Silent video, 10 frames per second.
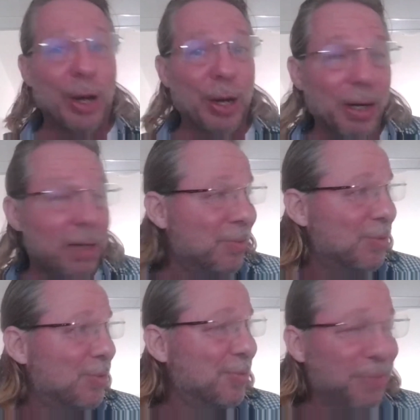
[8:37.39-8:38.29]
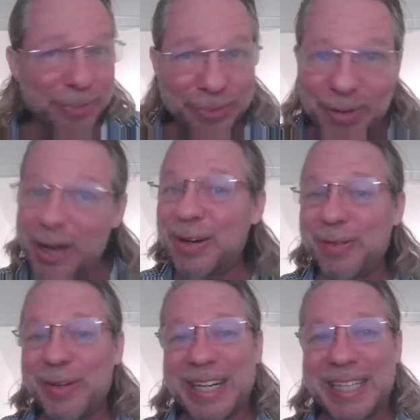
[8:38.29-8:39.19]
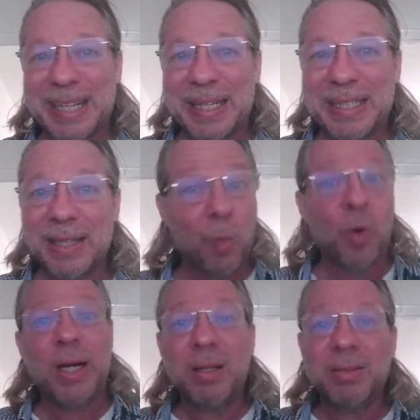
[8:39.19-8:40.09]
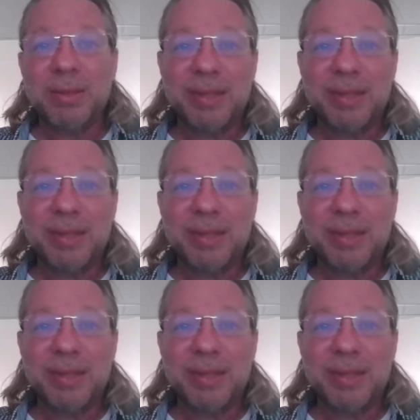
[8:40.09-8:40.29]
are very, very excited, and why not?